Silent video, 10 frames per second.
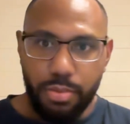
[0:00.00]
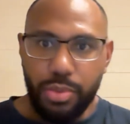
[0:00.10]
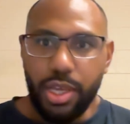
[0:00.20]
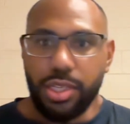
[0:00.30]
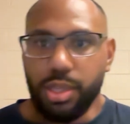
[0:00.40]

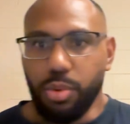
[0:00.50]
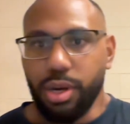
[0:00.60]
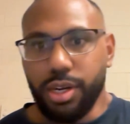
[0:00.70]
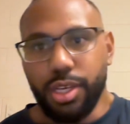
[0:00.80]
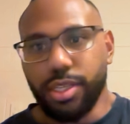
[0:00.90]
he's the
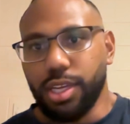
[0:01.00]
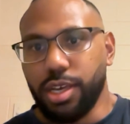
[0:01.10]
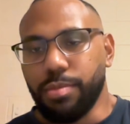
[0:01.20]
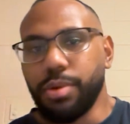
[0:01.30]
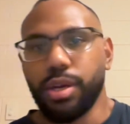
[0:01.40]
one. He's
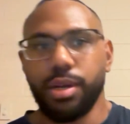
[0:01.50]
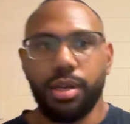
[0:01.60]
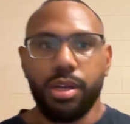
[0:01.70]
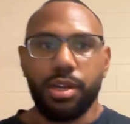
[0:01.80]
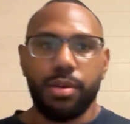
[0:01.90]
him.
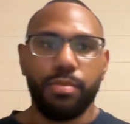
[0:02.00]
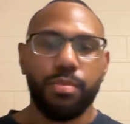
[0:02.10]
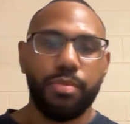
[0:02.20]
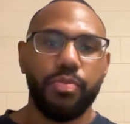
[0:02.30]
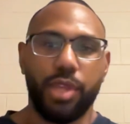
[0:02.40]

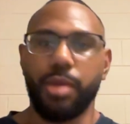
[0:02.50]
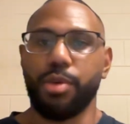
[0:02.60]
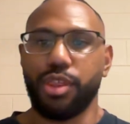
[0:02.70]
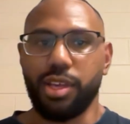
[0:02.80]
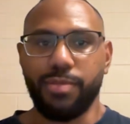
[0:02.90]

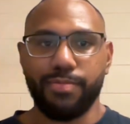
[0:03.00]
Himothy.